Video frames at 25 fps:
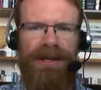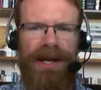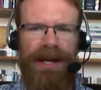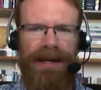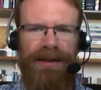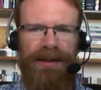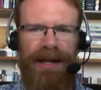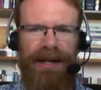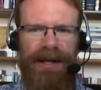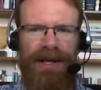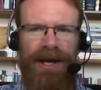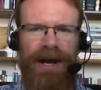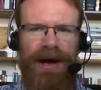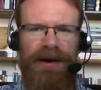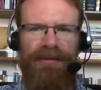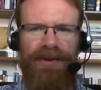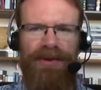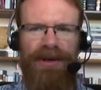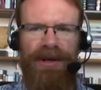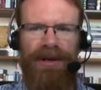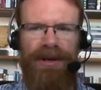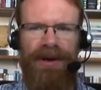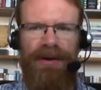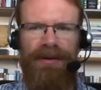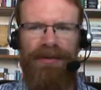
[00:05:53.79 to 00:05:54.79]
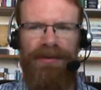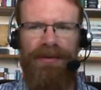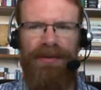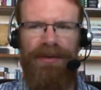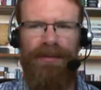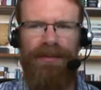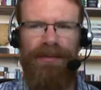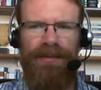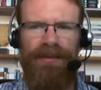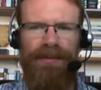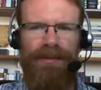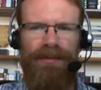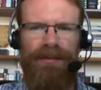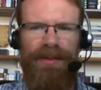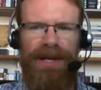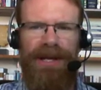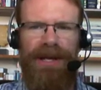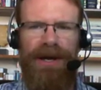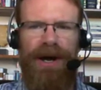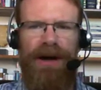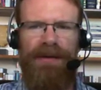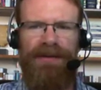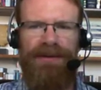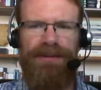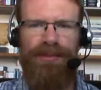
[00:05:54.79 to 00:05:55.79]
that, that covenant of, of
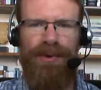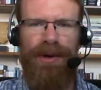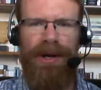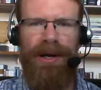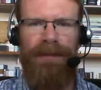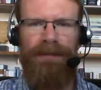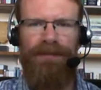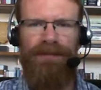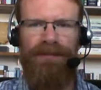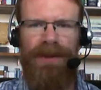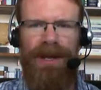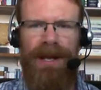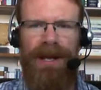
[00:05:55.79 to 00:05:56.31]
many offspring.